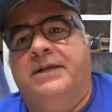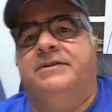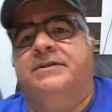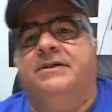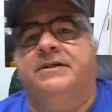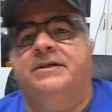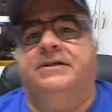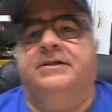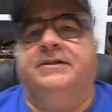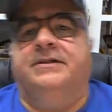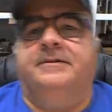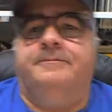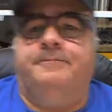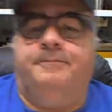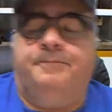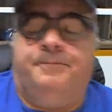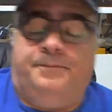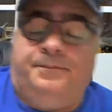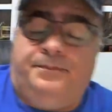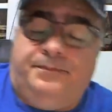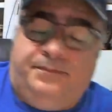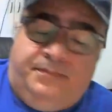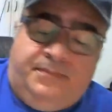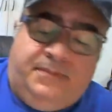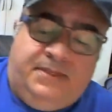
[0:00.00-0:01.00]

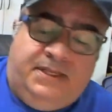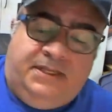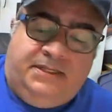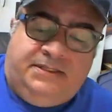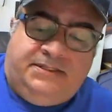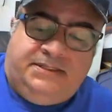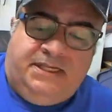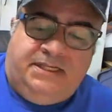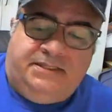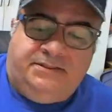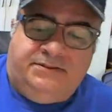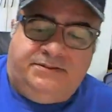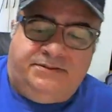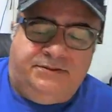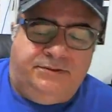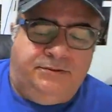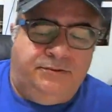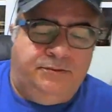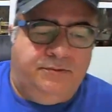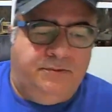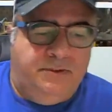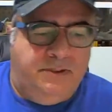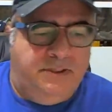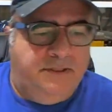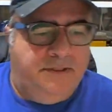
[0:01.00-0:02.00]
they tend
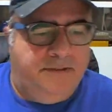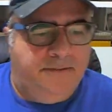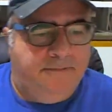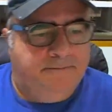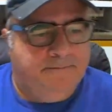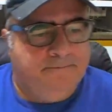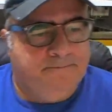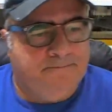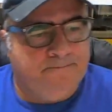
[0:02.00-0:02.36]
to